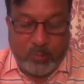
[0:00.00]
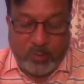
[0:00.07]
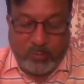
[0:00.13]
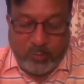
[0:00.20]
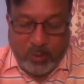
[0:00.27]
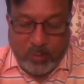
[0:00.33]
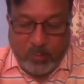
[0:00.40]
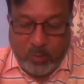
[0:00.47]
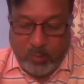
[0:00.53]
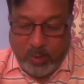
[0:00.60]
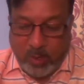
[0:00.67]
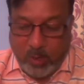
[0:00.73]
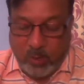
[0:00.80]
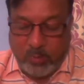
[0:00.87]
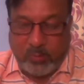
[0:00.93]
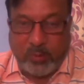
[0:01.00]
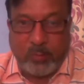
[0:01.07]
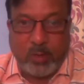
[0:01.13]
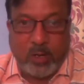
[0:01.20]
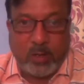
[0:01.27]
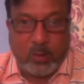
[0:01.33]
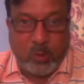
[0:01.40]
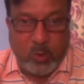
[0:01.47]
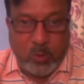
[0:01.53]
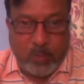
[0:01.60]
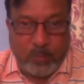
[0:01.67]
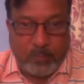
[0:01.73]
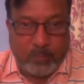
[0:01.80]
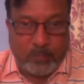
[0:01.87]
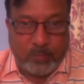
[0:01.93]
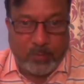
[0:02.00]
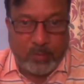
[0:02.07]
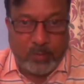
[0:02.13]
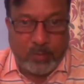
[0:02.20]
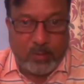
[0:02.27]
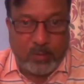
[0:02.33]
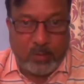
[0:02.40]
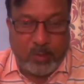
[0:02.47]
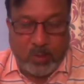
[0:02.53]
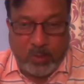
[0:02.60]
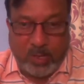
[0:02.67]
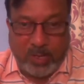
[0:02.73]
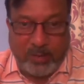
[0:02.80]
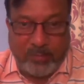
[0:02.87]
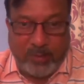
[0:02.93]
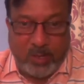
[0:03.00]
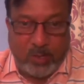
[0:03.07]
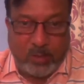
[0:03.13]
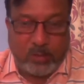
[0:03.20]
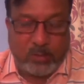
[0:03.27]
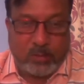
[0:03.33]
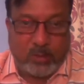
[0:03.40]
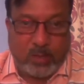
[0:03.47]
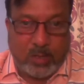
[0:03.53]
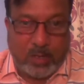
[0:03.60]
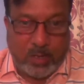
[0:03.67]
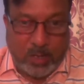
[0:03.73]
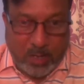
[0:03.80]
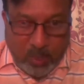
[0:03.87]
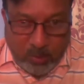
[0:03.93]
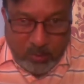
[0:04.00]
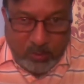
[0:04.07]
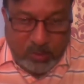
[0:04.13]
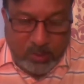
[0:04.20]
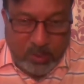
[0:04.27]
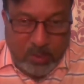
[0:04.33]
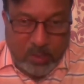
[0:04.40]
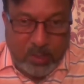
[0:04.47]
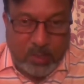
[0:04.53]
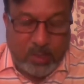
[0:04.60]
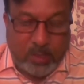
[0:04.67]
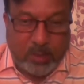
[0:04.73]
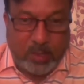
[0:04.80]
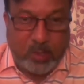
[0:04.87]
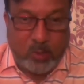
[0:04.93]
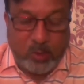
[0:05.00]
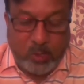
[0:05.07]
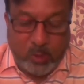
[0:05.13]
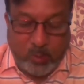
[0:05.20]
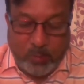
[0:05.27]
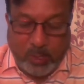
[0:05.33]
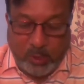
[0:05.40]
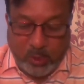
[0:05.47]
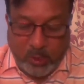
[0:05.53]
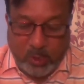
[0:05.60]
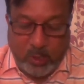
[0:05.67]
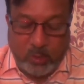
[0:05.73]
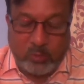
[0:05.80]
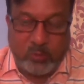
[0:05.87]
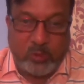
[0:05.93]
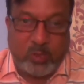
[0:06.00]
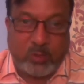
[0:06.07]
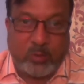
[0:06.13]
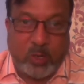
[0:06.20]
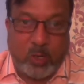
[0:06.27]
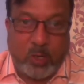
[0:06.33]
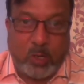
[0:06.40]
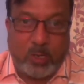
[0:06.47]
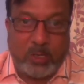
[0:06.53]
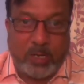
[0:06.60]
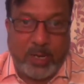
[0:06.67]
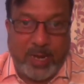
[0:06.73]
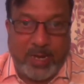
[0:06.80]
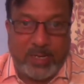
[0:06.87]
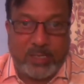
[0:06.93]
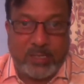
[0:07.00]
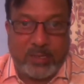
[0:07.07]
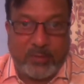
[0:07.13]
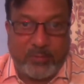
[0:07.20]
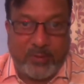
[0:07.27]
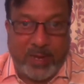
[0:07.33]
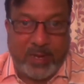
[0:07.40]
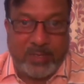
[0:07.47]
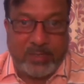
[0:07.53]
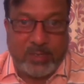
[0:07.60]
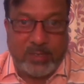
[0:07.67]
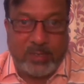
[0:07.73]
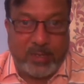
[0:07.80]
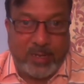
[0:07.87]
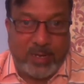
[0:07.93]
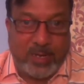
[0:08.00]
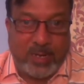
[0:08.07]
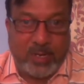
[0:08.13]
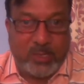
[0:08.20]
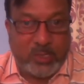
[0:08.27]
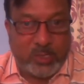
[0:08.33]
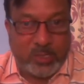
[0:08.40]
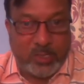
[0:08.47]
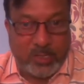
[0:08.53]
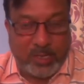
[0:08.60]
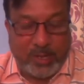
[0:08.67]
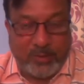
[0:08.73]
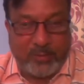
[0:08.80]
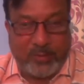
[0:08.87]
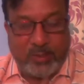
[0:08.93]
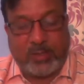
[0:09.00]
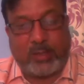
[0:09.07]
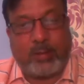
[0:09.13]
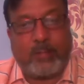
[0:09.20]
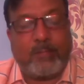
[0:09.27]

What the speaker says: you're moving out from your room, you're leaving a house, then you need to make sure that you switch off all the lights and the fans and the air conditioner and everything.